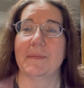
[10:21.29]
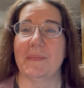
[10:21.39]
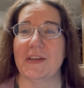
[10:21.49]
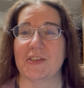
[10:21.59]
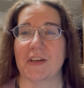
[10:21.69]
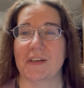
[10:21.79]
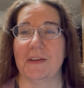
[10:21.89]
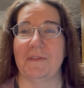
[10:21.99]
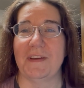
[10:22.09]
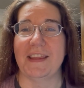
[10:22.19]
be sure
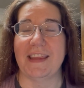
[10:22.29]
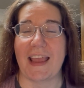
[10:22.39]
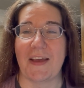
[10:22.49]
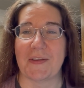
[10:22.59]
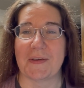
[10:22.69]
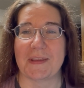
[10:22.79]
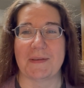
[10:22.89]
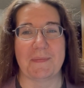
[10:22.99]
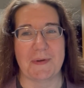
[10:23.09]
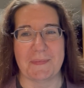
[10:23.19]
to feed the
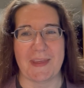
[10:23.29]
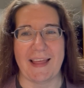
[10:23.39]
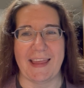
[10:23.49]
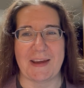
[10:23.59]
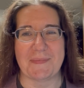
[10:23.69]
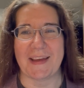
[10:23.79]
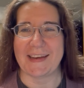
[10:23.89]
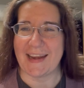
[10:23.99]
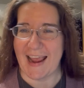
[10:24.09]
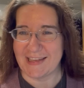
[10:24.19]
algorithm, boop that like
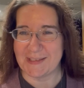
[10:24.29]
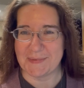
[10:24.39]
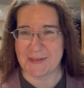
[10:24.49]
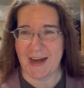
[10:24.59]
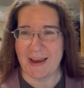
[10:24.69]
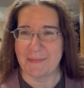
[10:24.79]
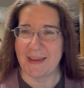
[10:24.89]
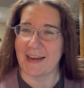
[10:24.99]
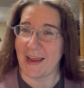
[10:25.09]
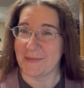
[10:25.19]
button, and subscribe,
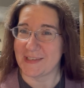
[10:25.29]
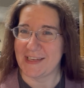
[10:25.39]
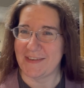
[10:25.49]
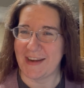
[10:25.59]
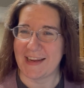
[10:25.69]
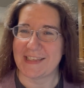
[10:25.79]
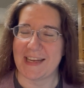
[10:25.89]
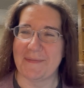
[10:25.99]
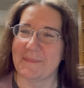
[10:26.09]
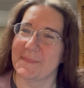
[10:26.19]
and I will see you next
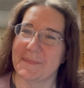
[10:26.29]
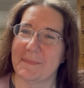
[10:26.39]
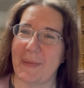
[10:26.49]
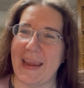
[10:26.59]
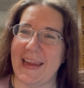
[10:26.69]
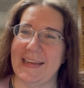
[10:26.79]
time. Bye!